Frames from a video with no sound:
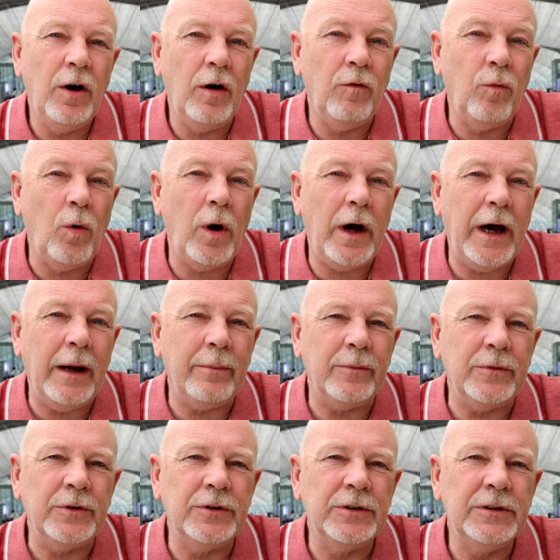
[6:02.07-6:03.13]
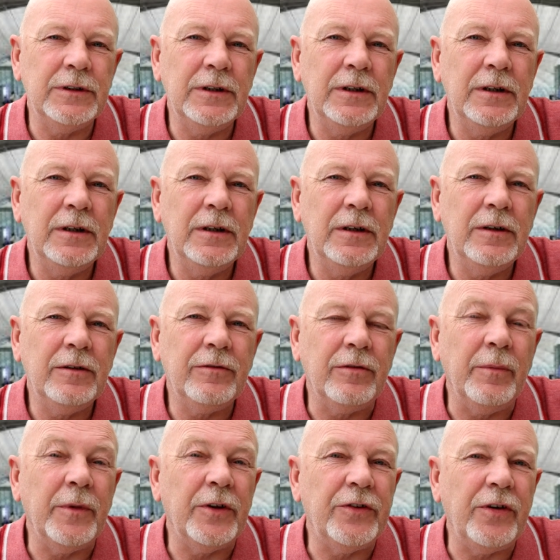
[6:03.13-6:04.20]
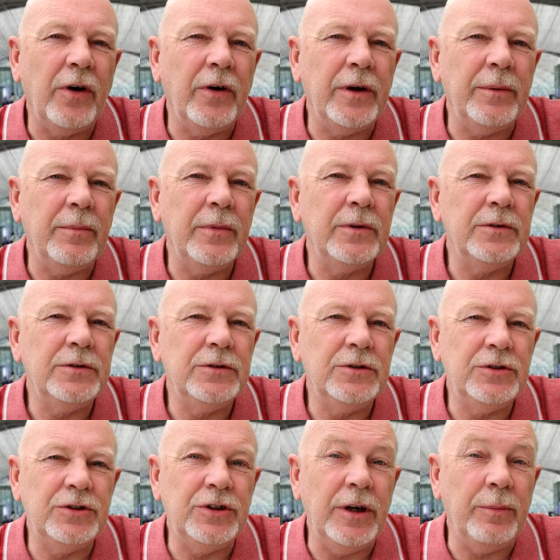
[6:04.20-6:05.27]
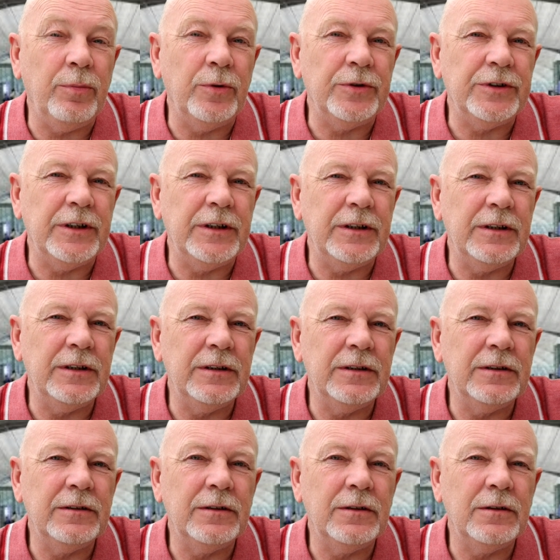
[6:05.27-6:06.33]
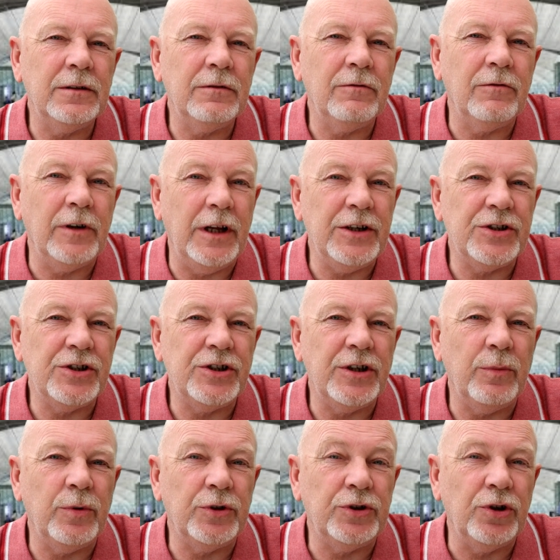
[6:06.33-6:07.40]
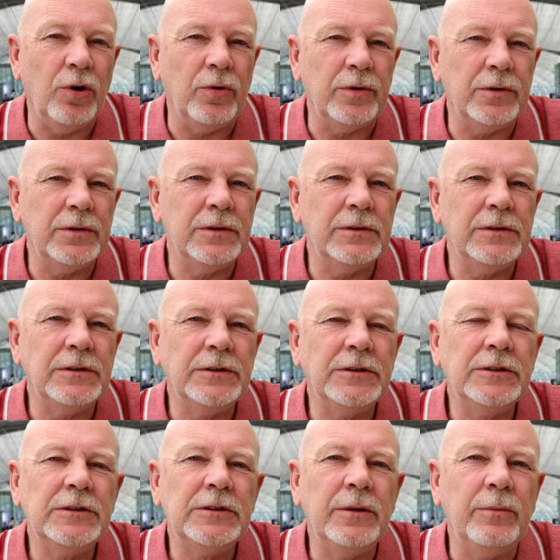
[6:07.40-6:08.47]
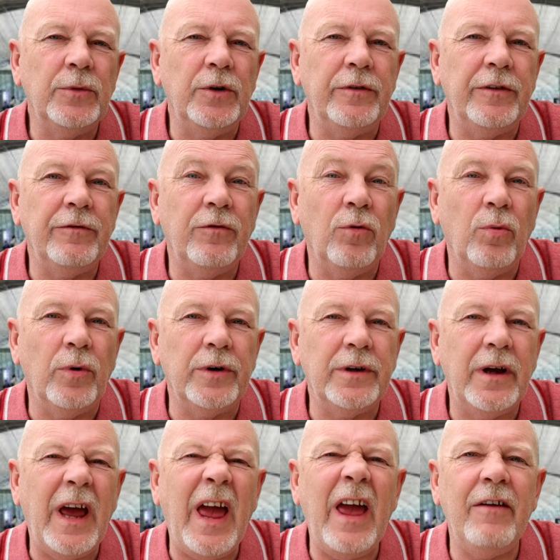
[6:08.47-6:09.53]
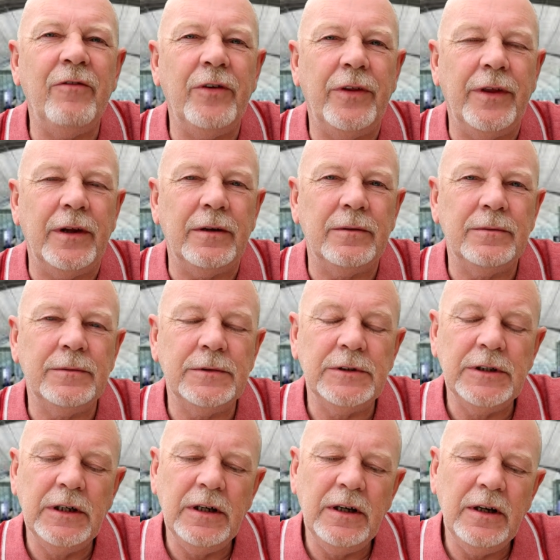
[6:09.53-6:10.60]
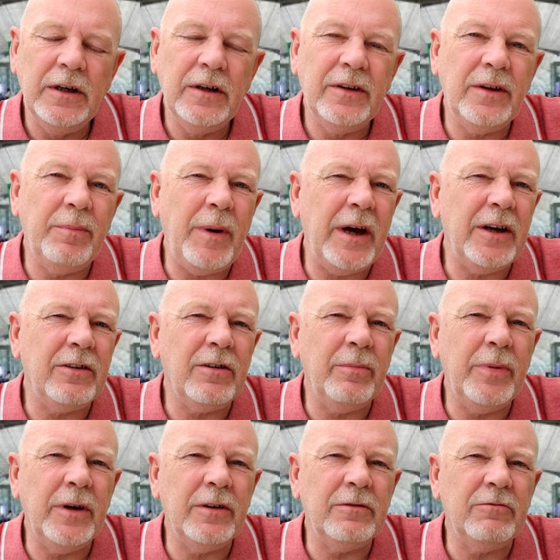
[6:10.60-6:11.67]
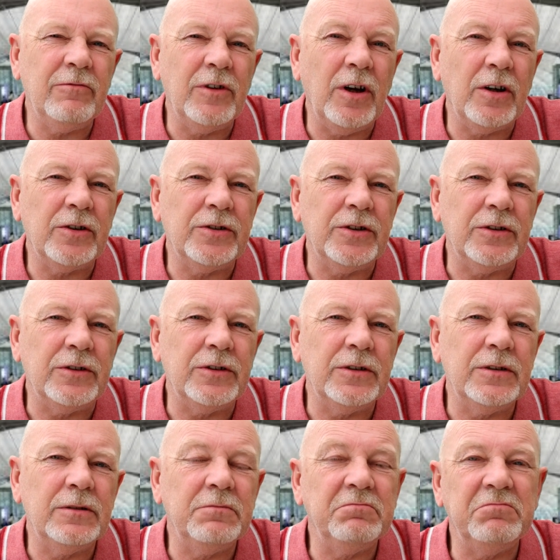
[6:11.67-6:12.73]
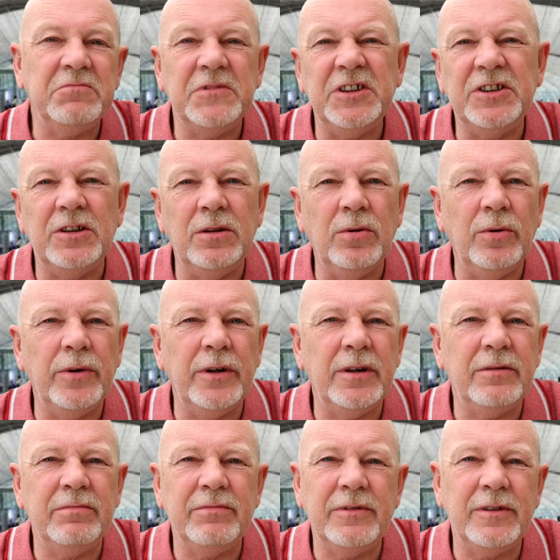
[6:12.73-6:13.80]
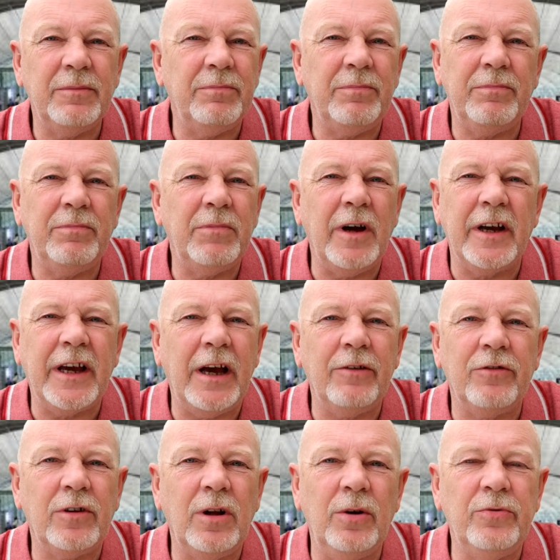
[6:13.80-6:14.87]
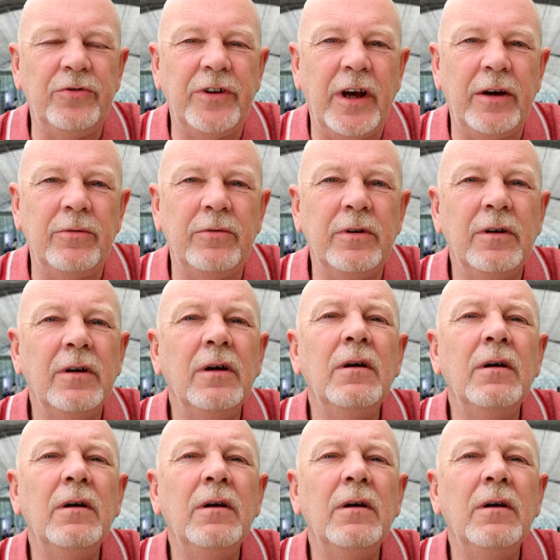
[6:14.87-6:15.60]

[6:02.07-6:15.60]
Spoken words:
of what happened from the time Jib was in relationship with John, moving forward, everything. The banker a bit reluctant. He's a lawyer, the account's closed down.